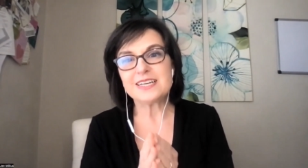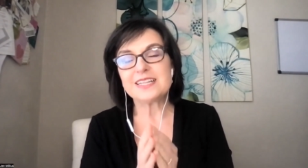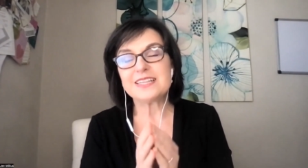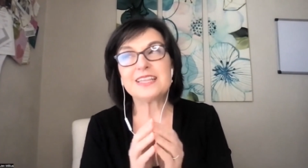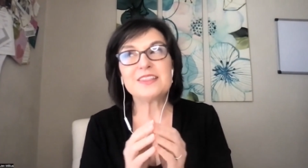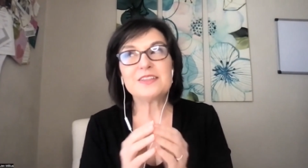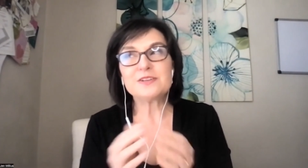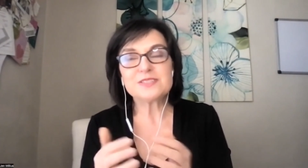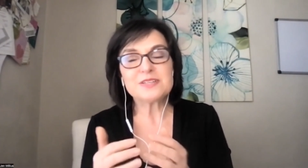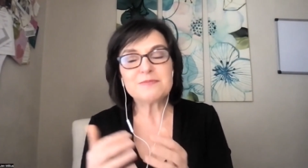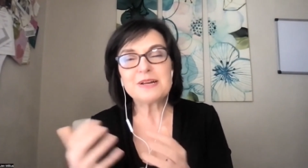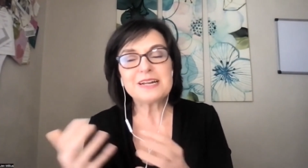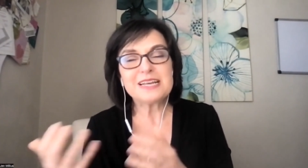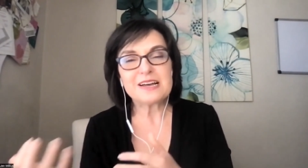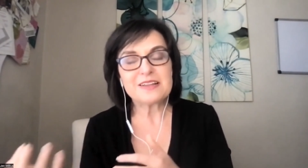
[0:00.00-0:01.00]
then there's
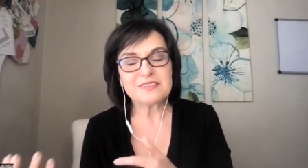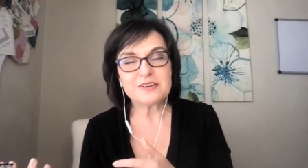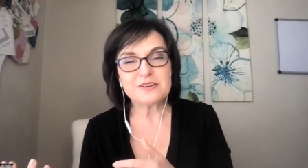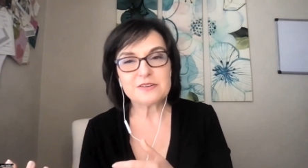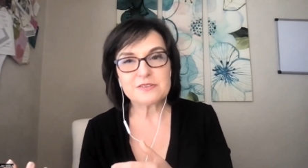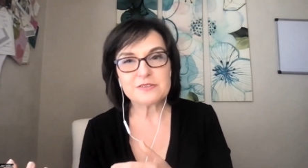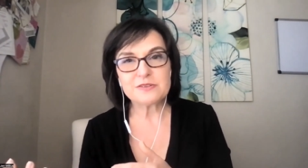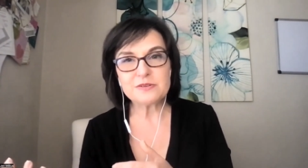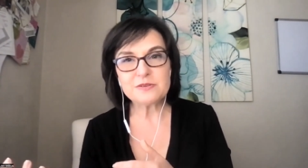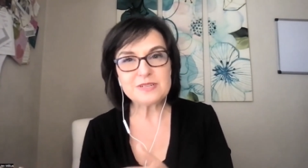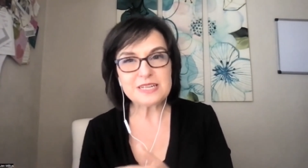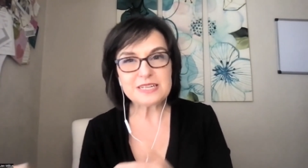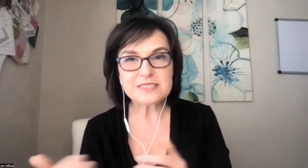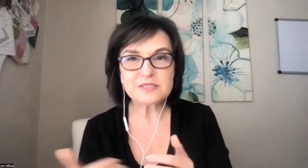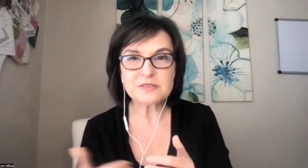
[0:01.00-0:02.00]
somebody out there who
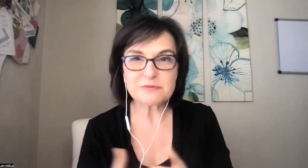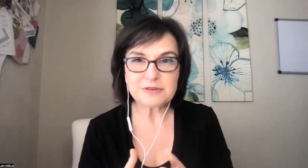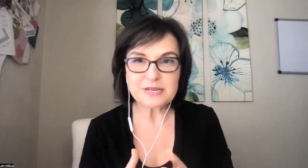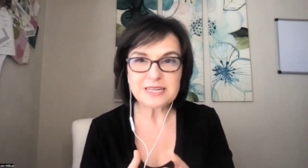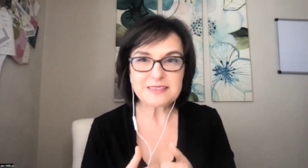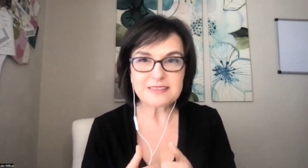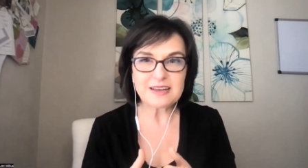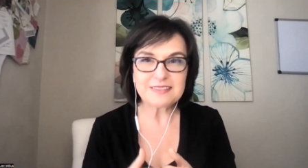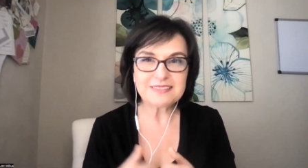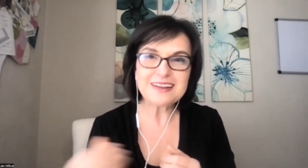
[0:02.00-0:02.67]
needs to read that.